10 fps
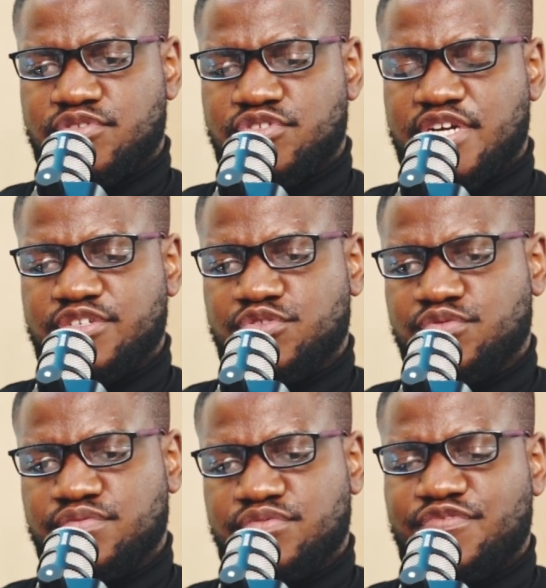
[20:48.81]
try
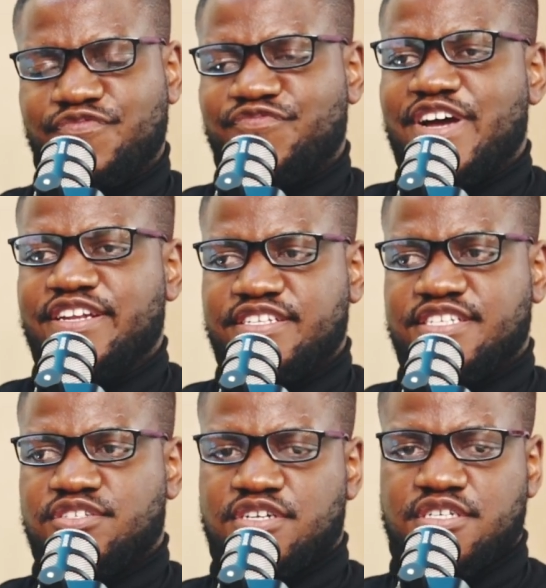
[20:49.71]
to find a
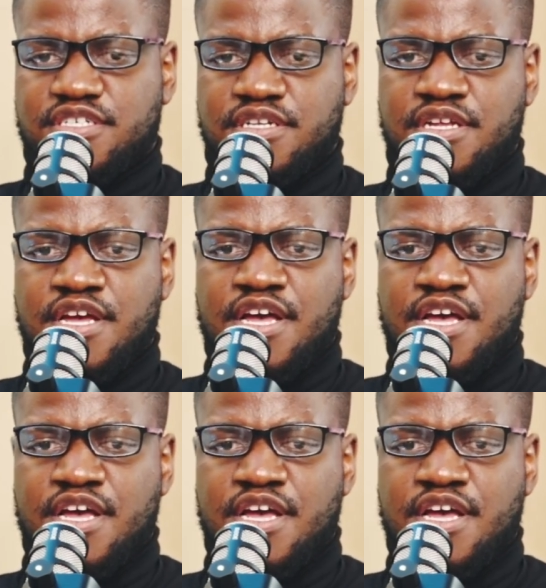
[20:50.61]
distraction.